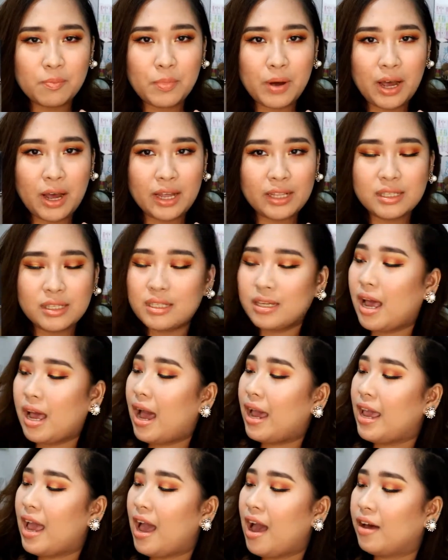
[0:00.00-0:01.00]
but
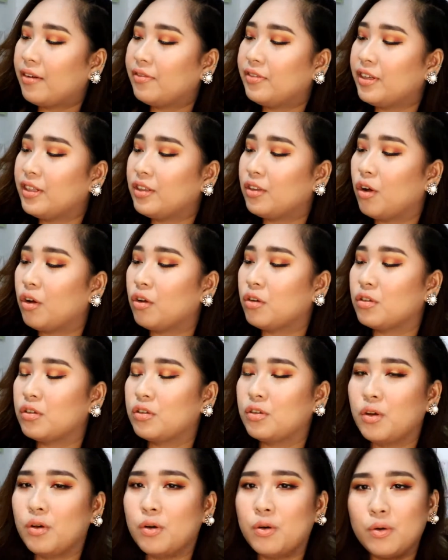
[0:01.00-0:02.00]
I haven't
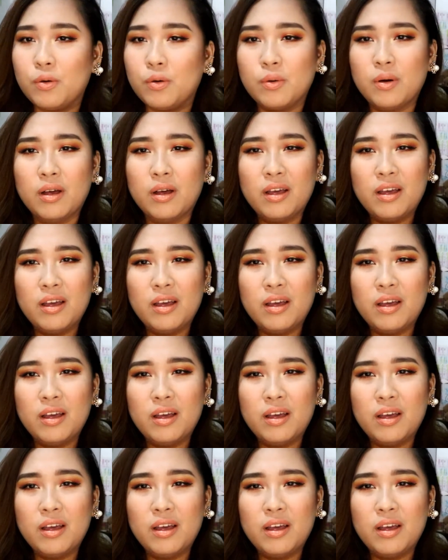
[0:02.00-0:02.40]
also